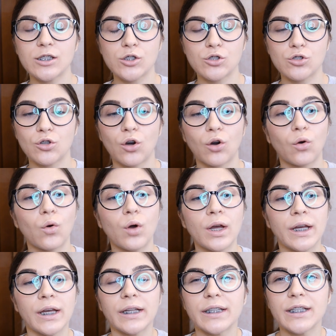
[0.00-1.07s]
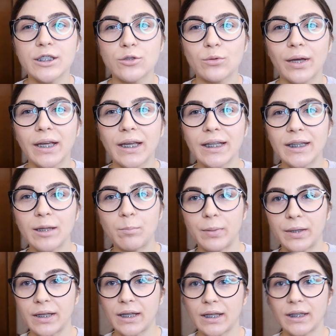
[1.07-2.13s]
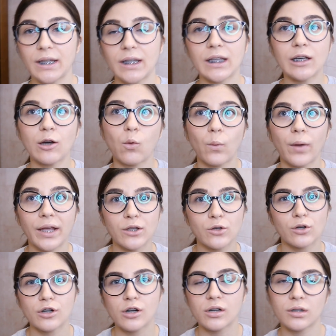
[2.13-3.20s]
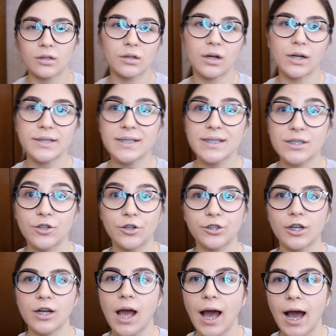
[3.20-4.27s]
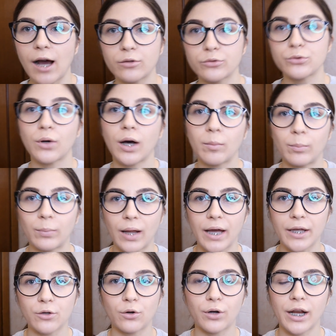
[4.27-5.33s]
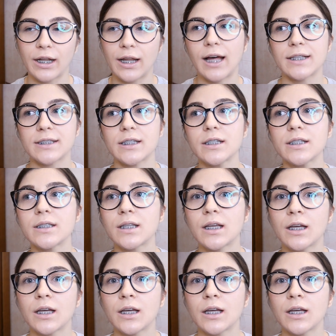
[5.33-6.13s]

So this way, in the beginning, when you're uncertain how to apply your elastics,